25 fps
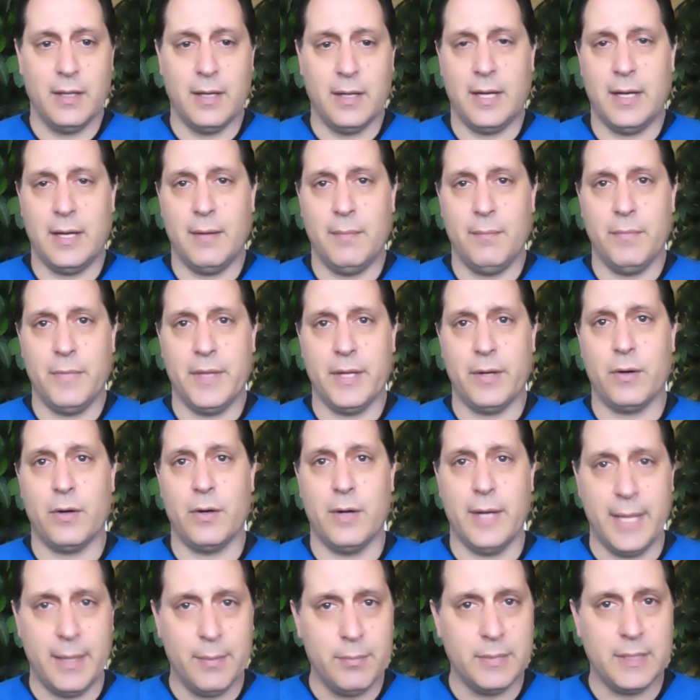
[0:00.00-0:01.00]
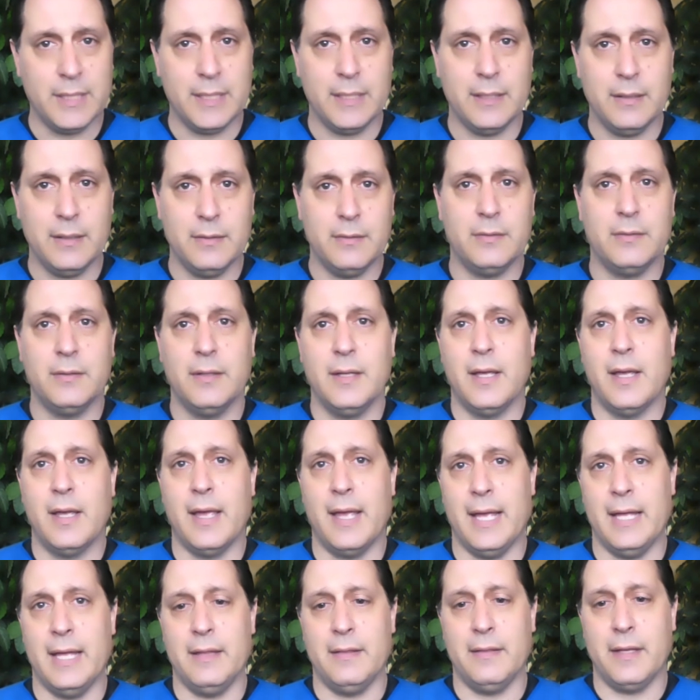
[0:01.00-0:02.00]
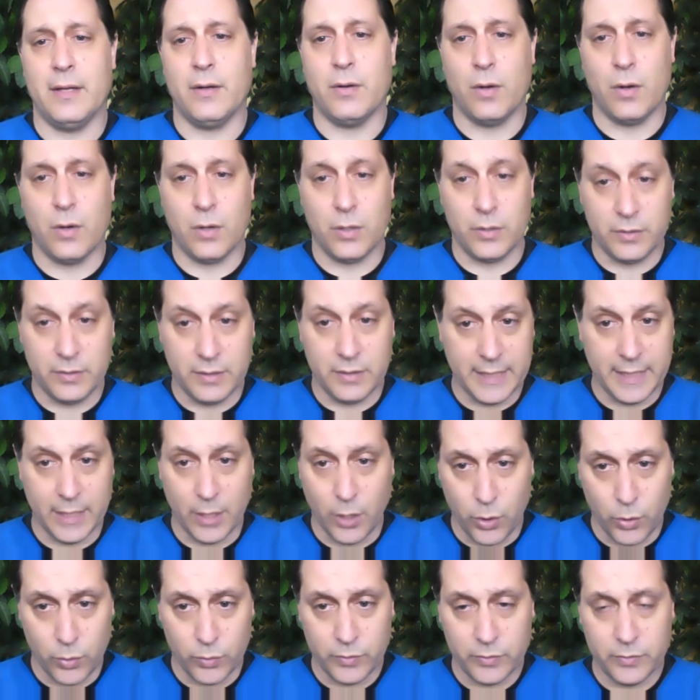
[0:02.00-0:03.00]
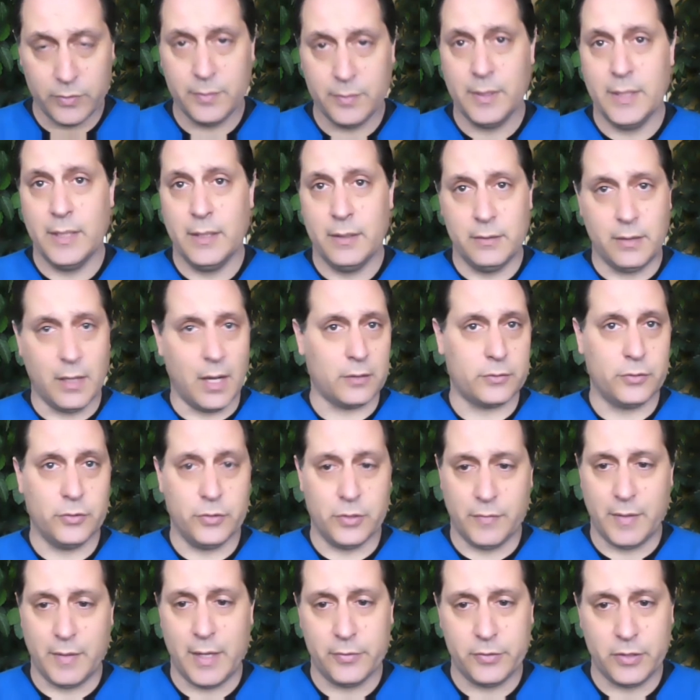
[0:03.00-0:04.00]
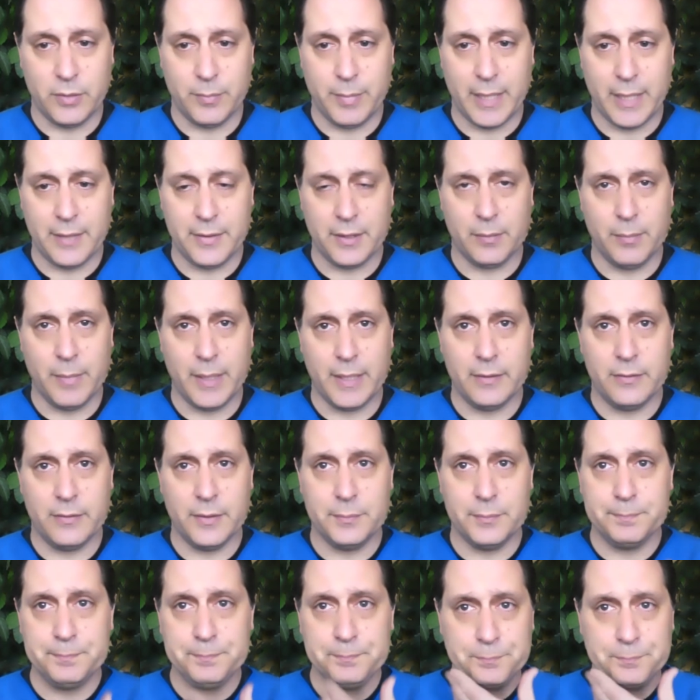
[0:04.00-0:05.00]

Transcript: Um, there are M Ds and there are D Os, doctors of osteopathic medicine.